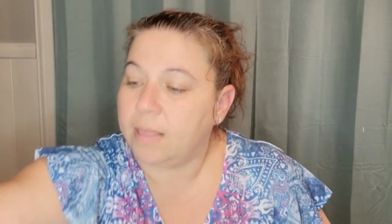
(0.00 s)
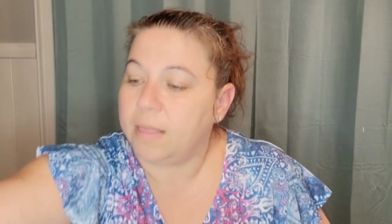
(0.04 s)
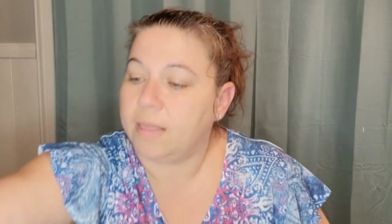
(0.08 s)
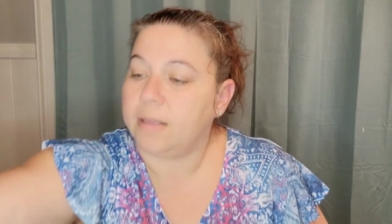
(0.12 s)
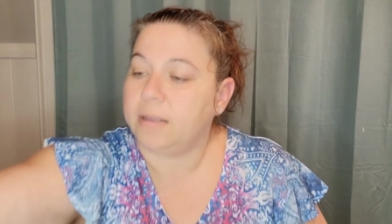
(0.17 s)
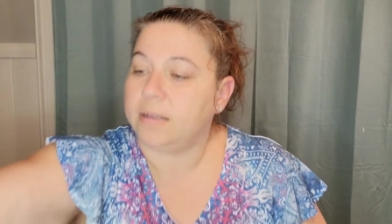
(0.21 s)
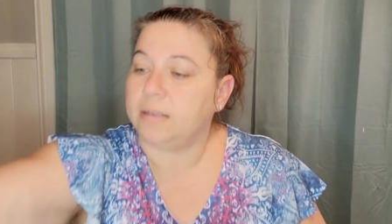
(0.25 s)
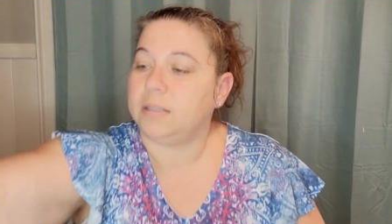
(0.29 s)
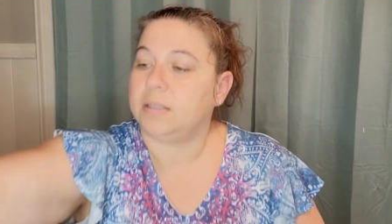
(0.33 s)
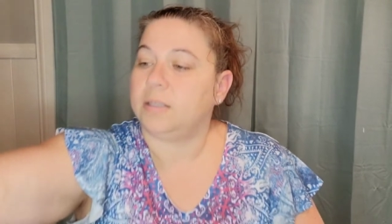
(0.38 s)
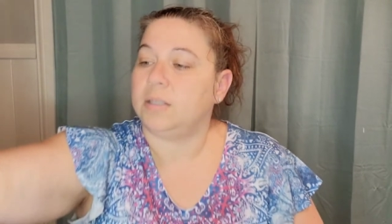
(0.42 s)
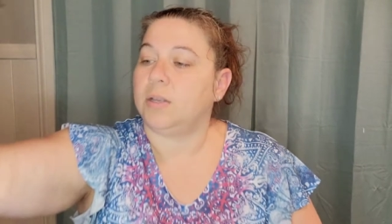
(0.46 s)

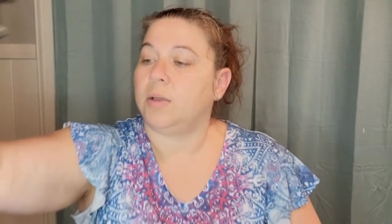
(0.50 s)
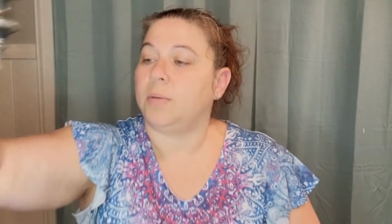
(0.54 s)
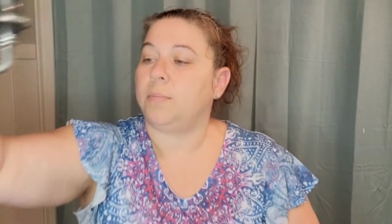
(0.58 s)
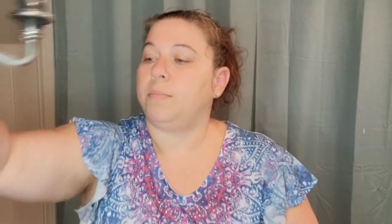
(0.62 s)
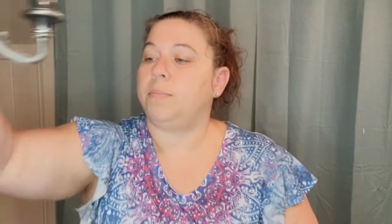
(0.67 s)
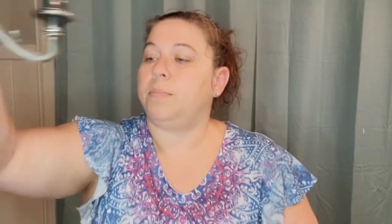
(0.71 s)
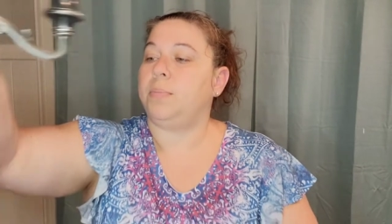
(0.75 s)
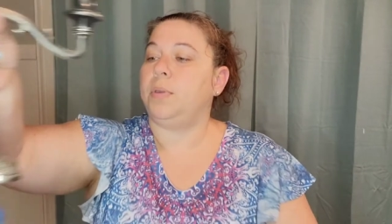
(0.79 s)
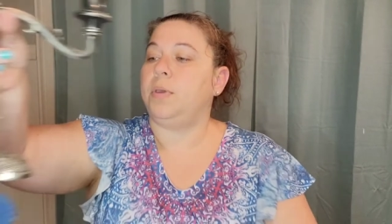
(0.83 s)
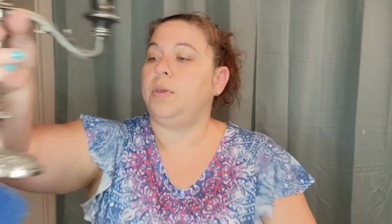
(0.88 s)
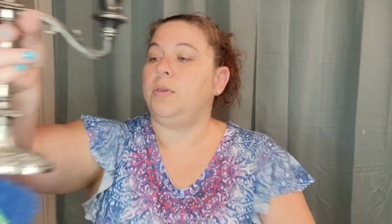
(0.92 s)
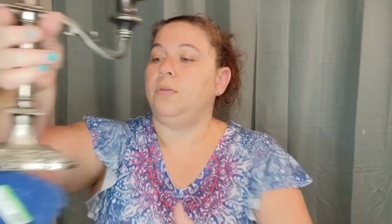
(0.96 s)
this
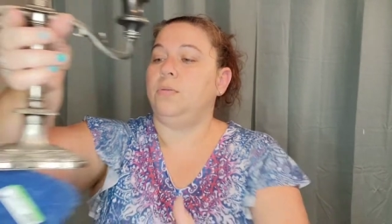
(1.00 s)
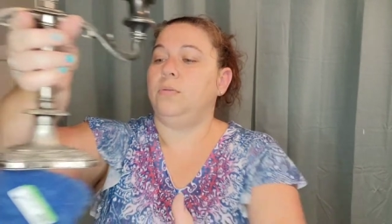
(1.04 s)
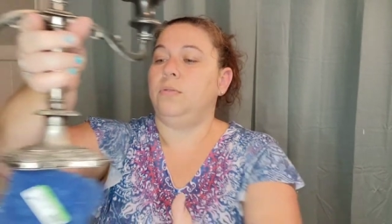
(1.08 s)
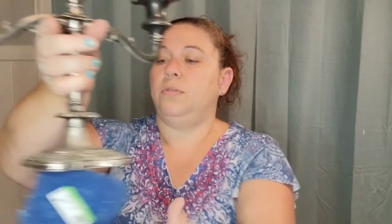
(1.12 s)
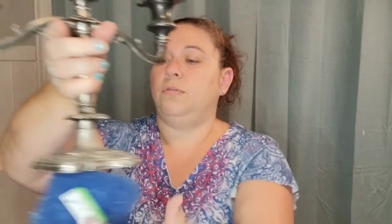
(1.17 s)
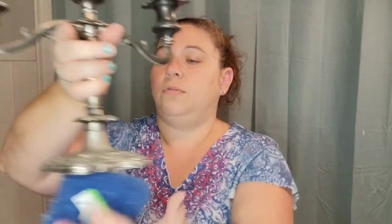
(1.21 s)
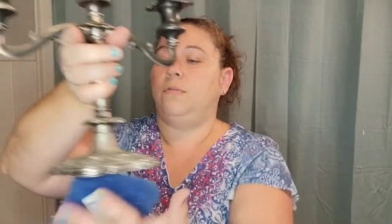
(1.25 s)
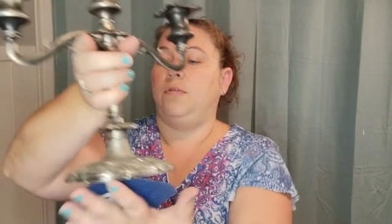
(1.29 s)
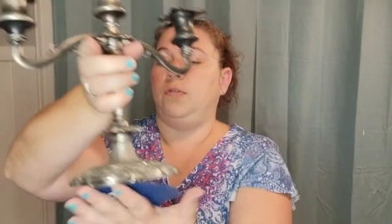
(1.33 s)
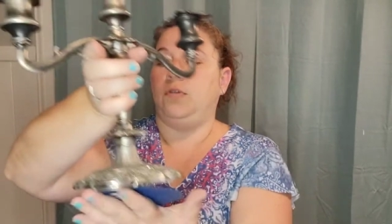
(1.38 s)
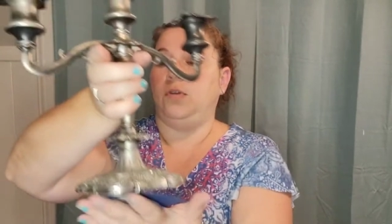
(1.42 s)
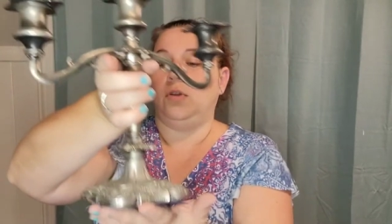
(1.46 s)

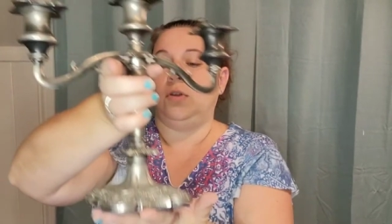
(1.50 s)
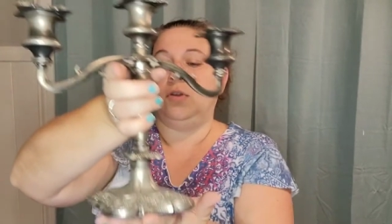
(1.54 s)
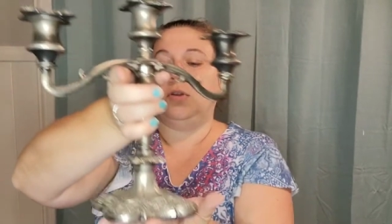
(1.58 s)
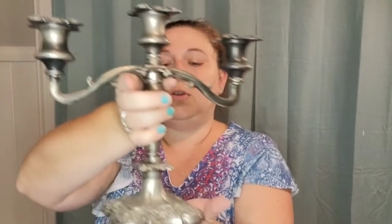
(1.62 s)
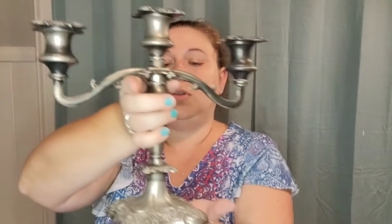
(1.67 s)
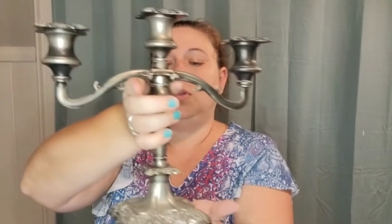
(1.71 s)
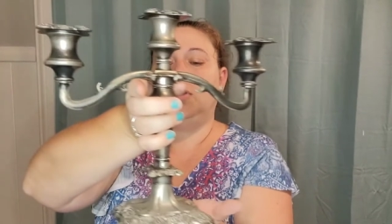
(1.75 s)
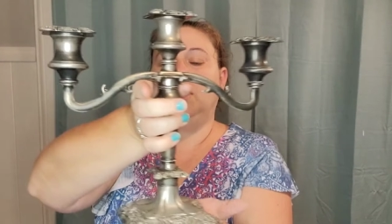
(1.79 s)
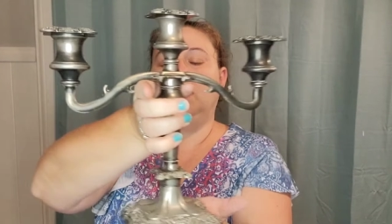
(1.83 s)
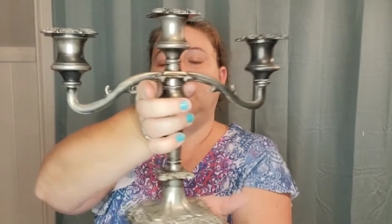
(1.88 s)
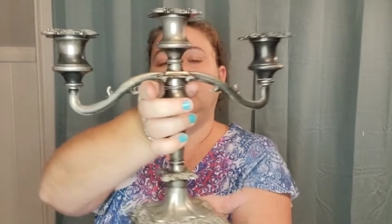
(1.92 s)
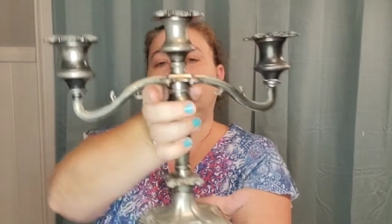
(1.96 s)

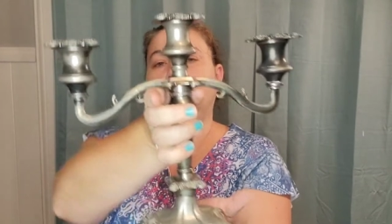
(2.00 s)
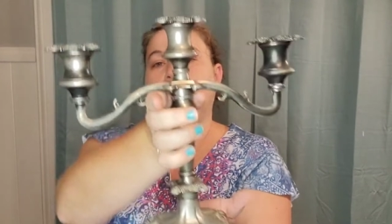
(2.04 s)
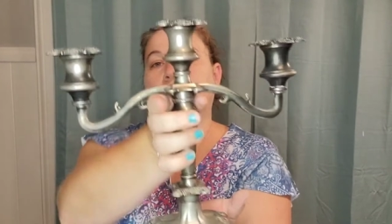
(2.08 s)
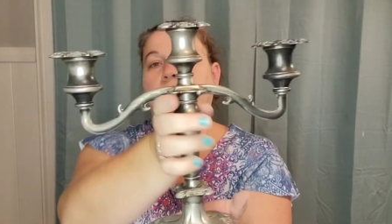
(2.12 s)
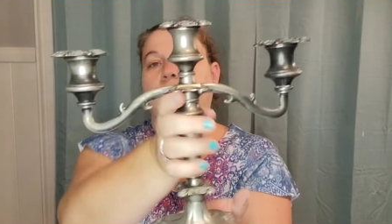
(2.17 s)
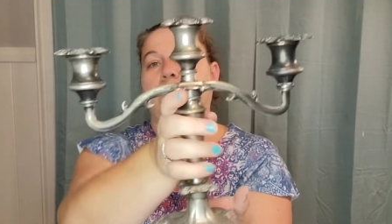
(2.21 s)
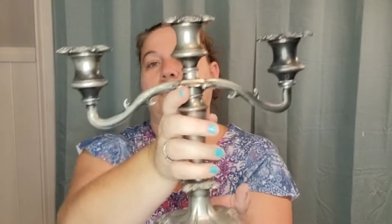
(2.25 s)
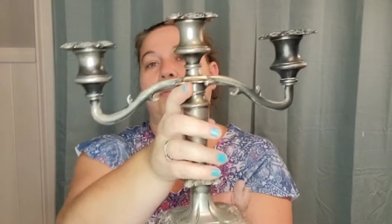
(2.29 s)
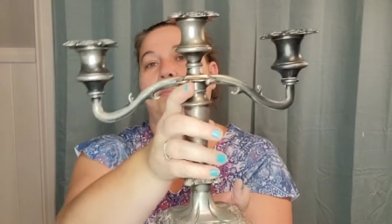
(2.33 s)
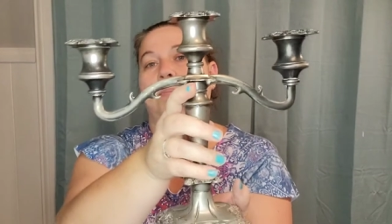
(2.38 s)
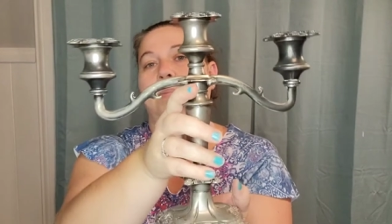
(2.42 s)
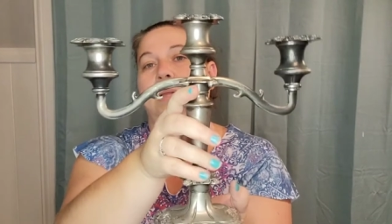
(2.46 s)
beautiful
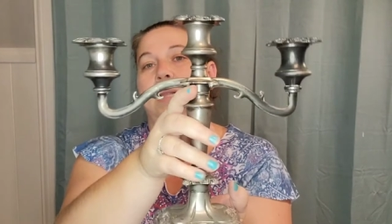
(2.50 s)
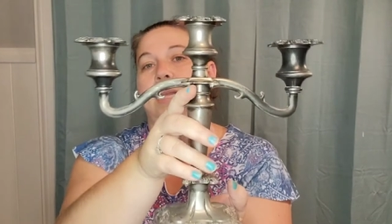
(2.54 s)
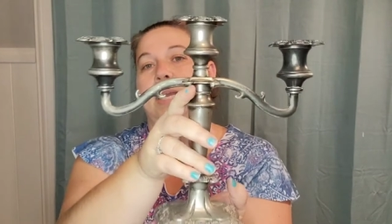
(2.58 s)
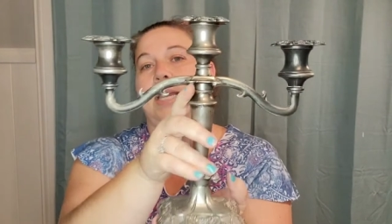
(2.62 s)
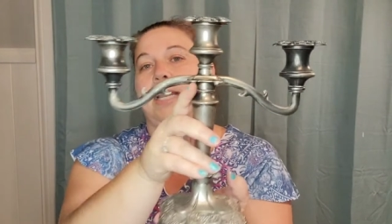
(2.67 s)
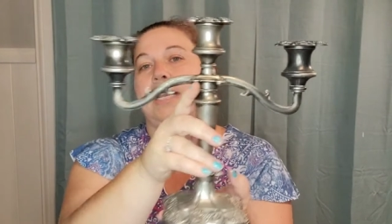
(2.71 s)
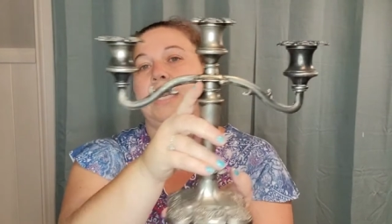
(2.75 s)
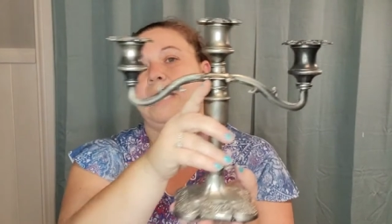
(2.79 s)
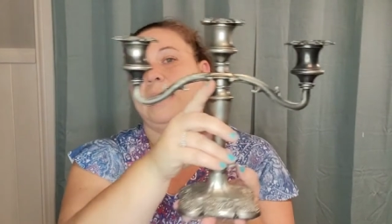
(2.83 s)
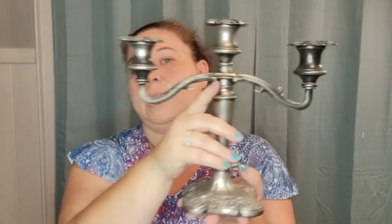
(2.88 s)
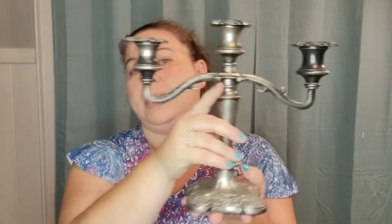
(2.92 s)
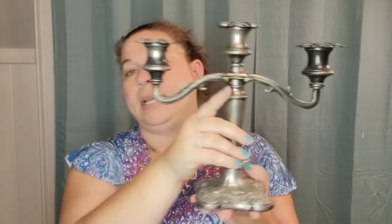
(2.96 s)
silver
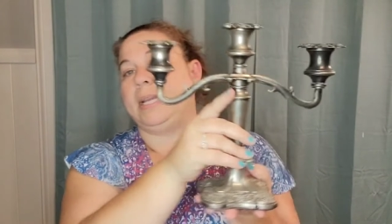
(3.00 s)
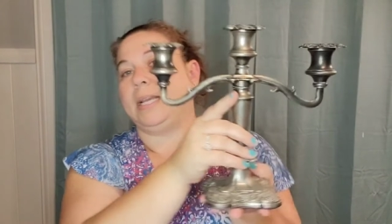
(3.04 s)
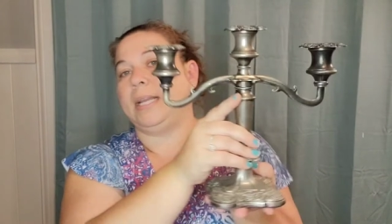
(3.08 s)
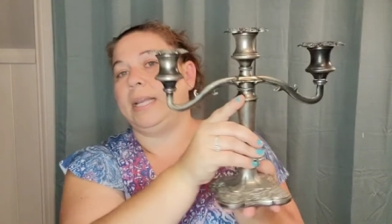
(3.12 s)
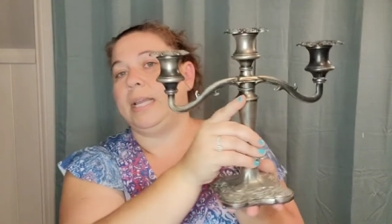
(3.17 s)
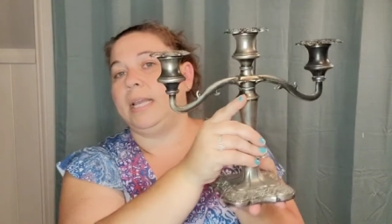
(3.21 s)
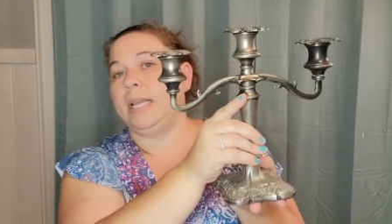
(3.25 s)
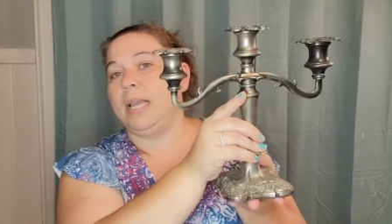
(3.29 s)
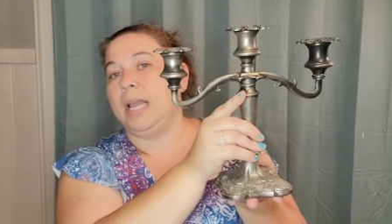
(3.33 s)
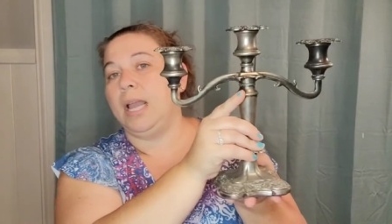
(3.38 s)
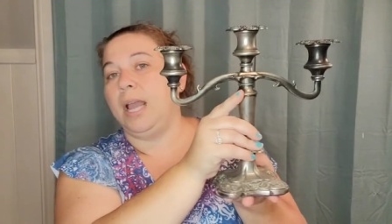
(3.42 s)
plated